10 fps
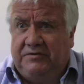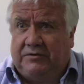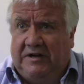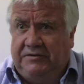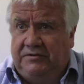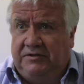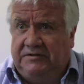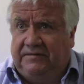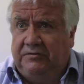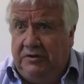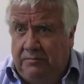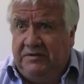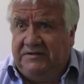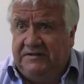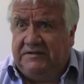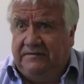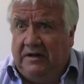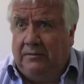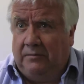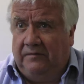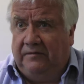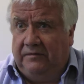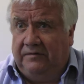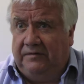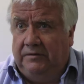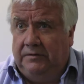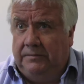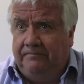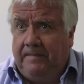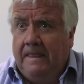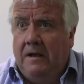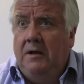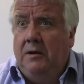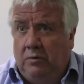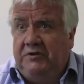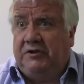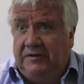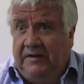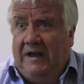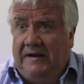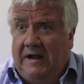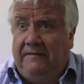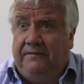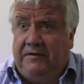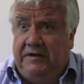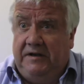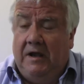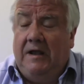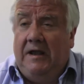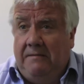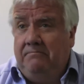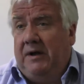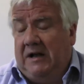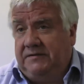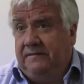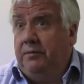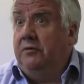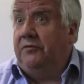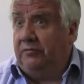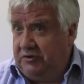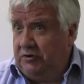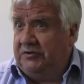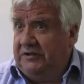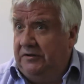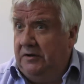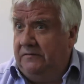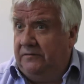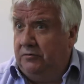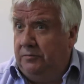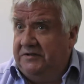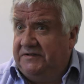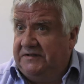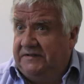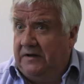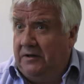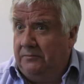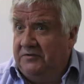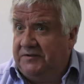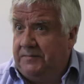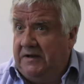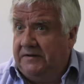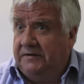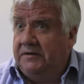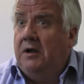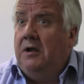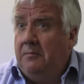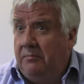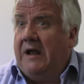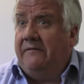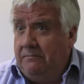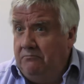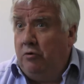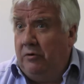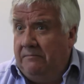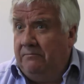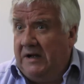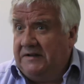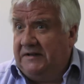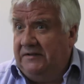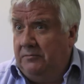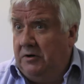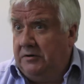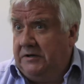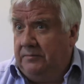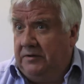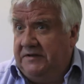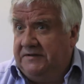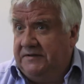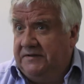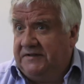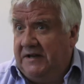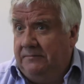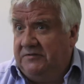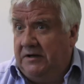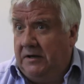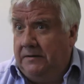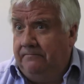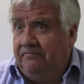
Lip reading: strategies for new business development for the firm, which can then have the impact of both reducing the overall business development spend but having more impact in the marketplace at the same time.